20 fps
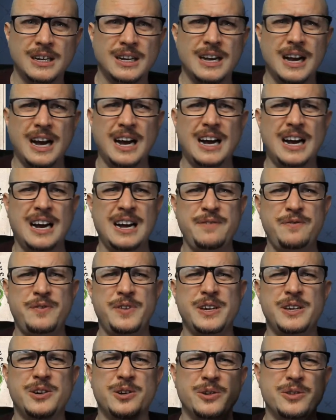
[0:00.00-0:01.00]
I
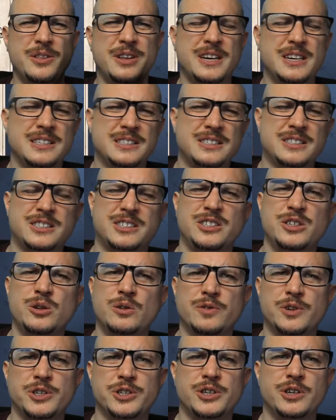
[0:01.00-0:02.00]
figure that
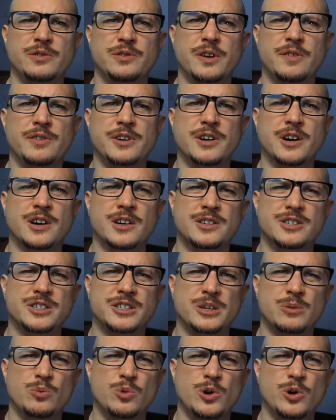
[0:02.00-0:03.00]
University of Rivengard's
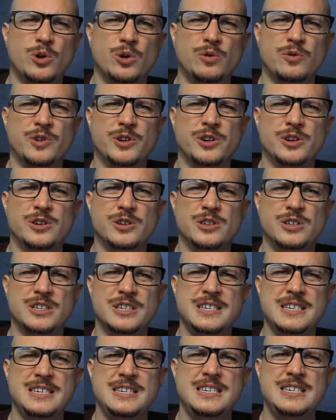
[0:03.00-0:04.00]
somewhere over
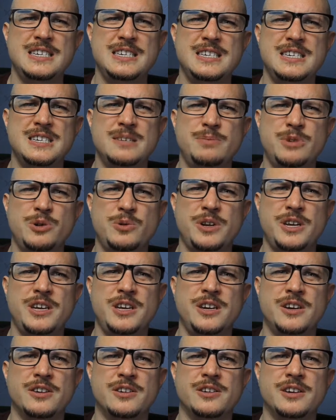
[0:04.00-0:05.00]
about
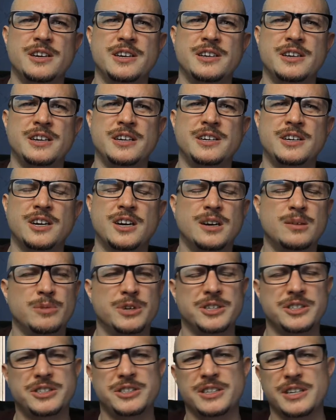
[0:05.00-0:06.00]
here in
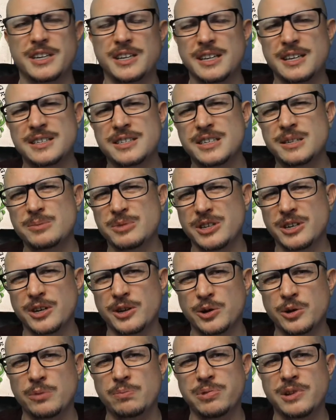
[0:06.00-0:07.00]
Commerce City. That seems like a
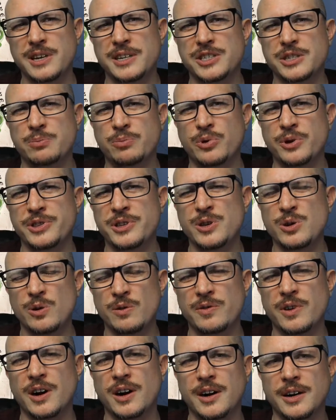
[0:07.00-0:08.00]
good place to put U
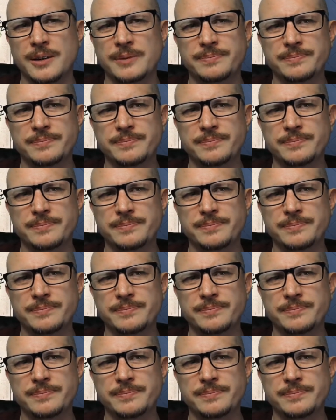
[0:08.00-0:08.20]
of R.